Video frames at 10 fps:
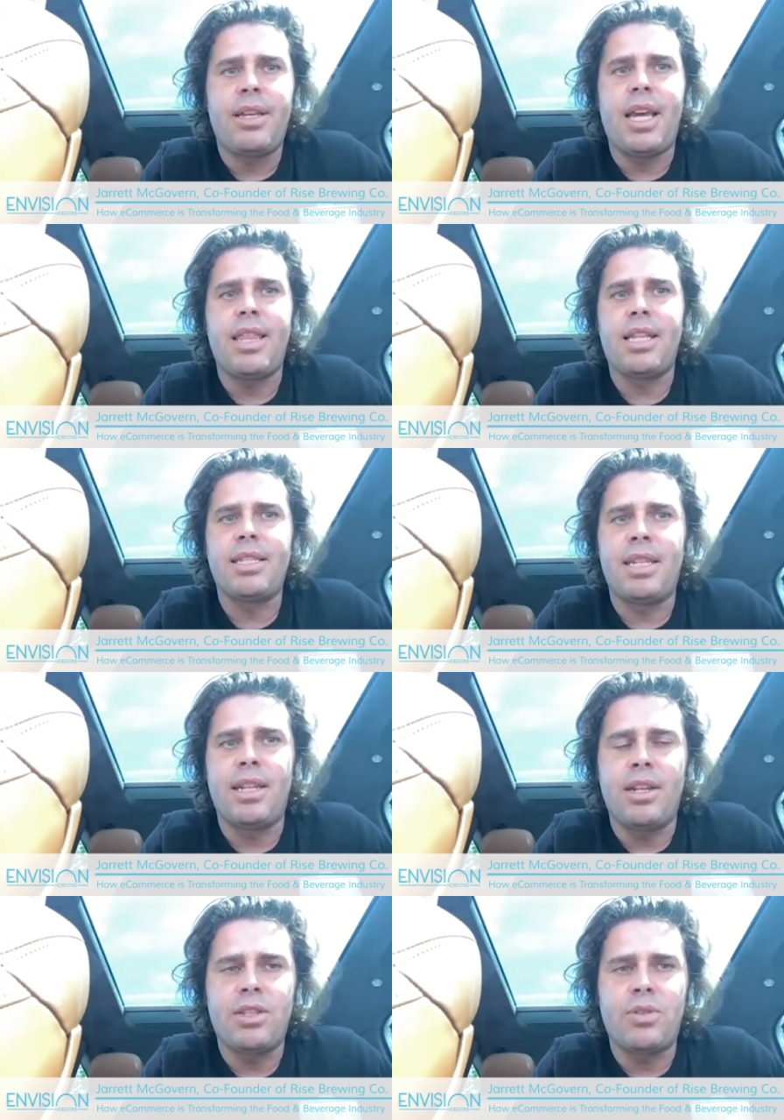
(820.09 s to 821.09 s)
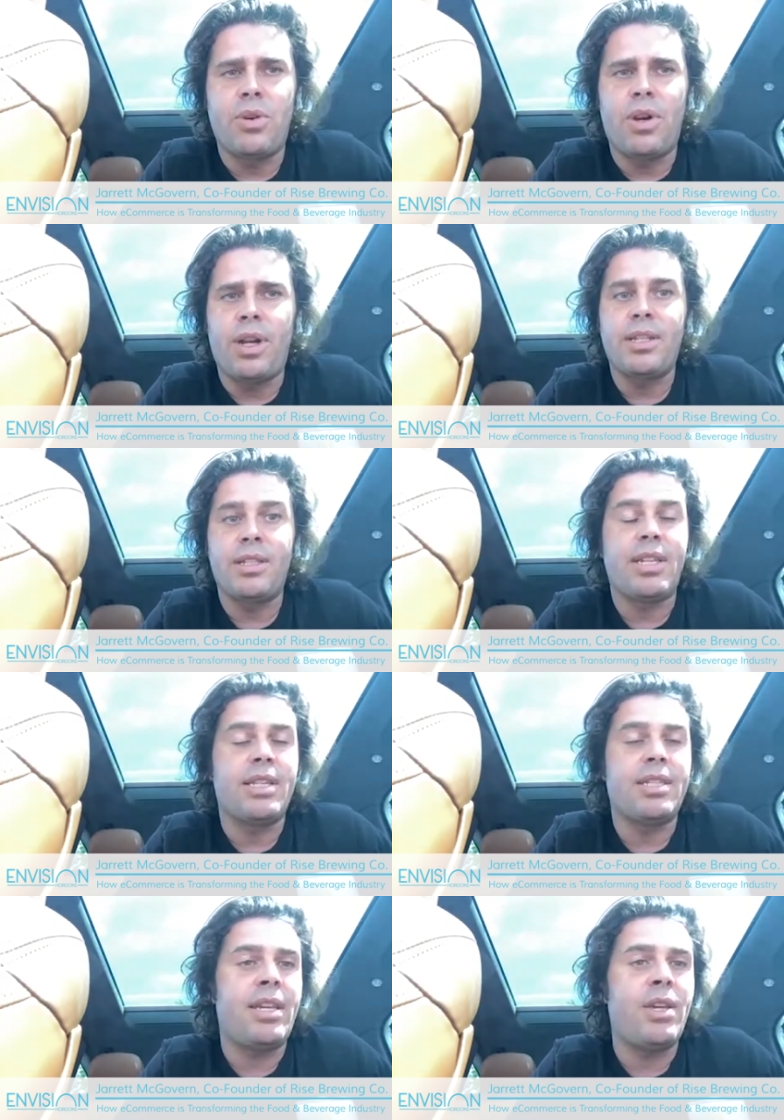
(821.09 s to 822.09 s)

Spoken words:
and then see it in a store and see it's